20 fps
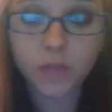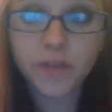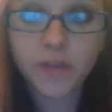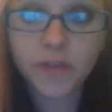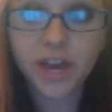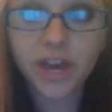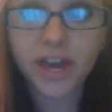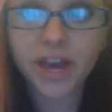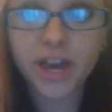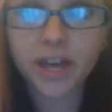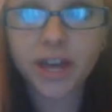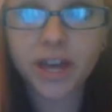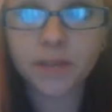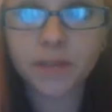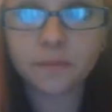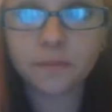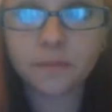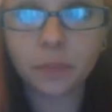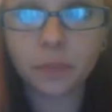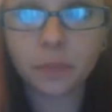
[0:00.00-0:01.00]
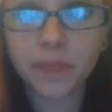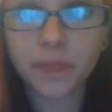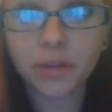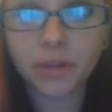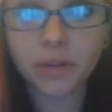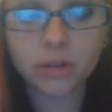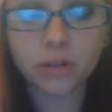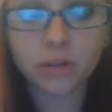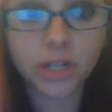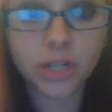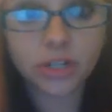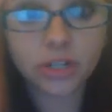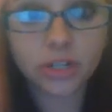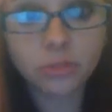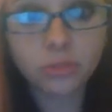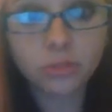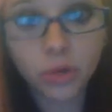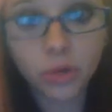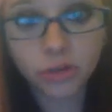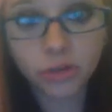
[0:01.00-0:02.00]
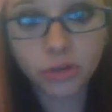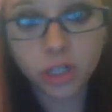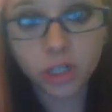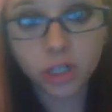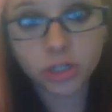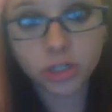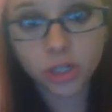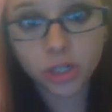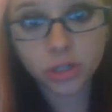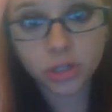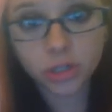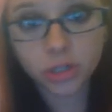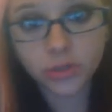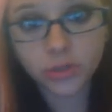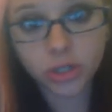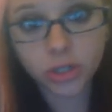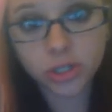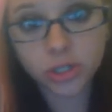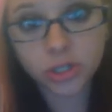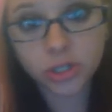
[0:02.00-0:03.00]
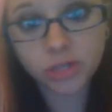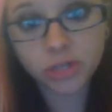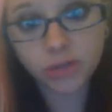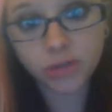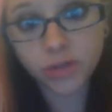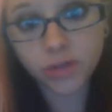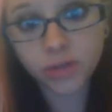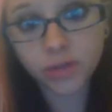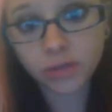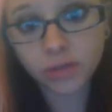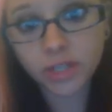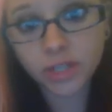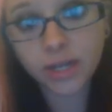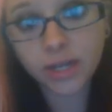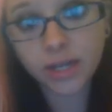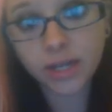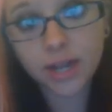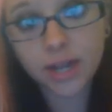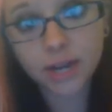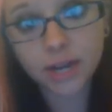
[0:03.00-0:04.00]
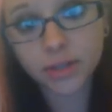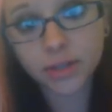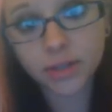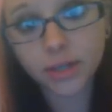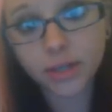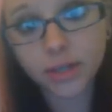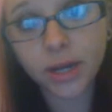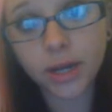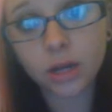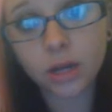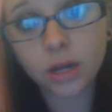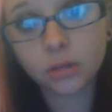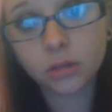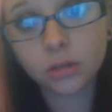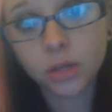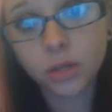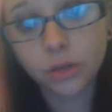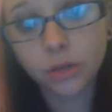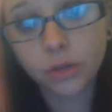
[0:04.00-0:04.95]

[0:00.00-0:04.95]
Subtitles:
that they were going to do more reconstructive surgery where they would take everything out,